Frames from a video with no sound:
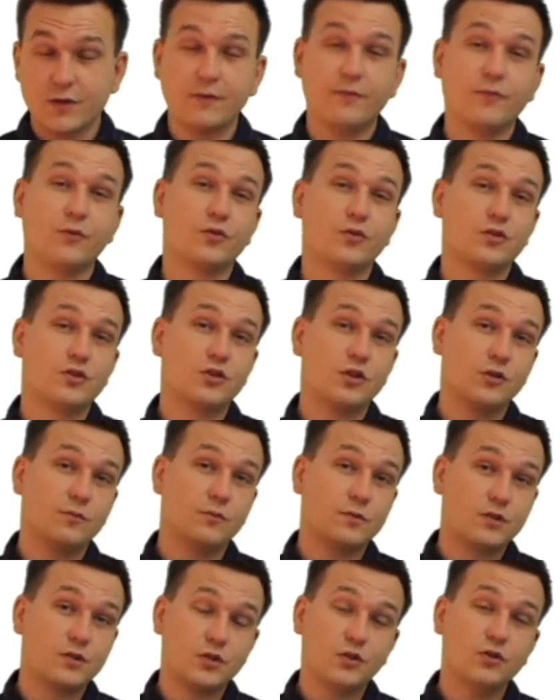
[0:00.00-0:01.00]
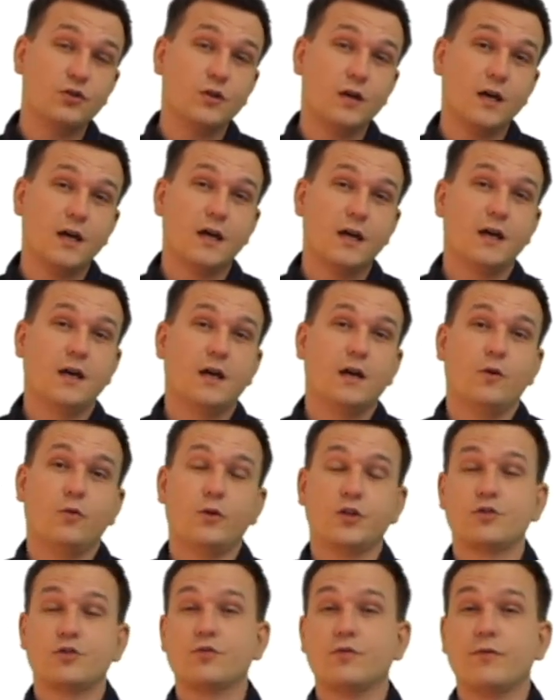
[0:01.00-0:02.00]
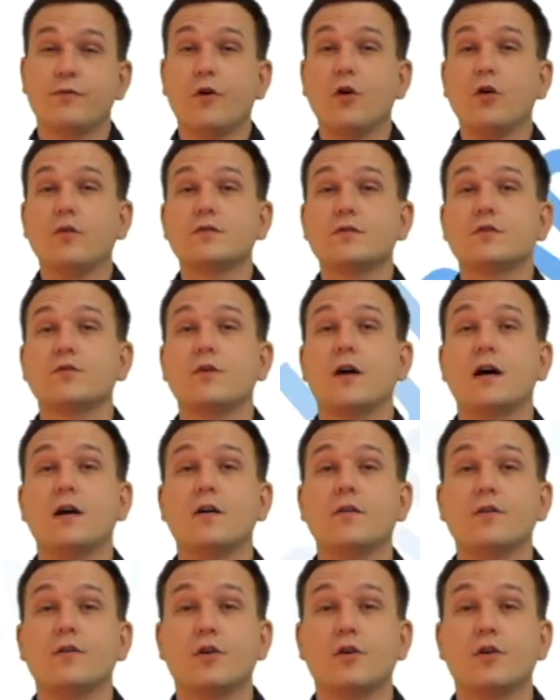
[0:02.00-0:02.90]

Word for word: for term two, which revolves around the